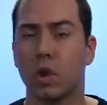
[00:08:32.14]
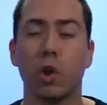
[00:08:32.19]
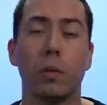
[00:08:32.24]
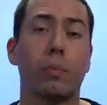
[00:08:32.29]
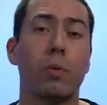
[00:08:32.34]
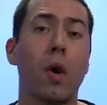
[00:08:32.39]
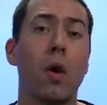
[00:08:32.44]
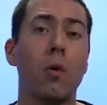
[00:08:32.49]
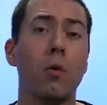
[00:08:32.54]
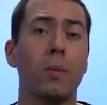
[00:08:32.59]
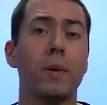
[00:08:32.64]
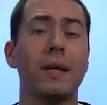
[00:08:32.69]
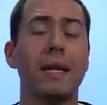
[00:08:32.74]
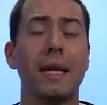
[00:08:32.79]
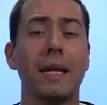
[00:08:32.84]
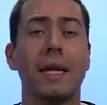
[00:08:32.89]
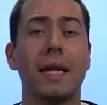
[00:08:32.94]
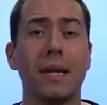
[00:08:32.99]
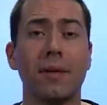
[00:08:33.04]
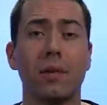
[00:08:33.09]
you probably
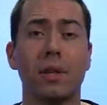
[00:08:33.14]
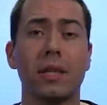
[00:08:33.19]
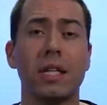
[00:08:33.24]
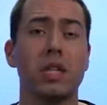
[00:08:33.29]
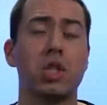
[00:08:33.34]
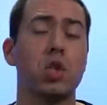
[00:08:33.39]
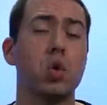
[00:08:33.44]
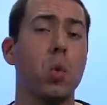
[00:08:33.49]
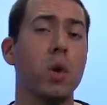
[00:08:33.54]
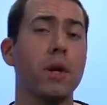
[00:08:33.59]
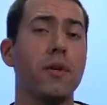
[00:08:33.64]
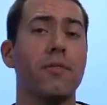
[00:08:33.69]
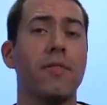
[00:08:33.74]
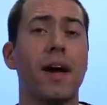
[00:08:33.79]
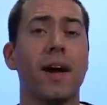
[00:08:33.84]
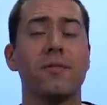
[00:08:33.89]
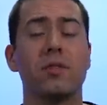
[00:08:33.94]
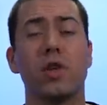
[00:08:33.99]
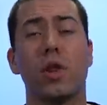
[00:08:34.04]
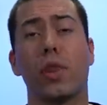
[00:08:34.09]
need to give at least
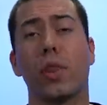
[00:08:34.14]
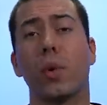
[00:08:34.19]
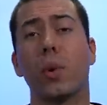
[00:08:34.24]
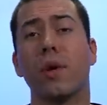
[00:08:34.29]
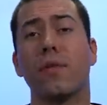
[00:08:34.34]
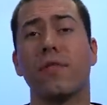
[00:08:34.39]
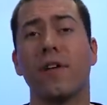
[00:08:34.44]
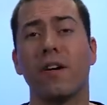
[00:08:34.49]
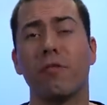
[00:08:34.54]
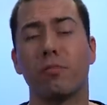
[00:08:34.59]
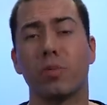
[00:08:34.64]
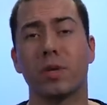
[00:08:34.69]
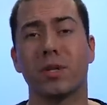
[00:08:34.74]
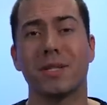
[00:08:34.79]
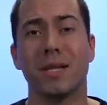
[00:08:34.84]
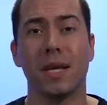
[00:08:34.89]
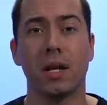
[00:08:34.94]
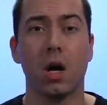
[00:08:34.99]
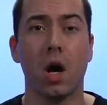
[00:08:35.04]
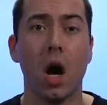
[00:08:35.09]
25 to
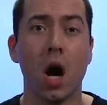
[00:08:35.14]
35%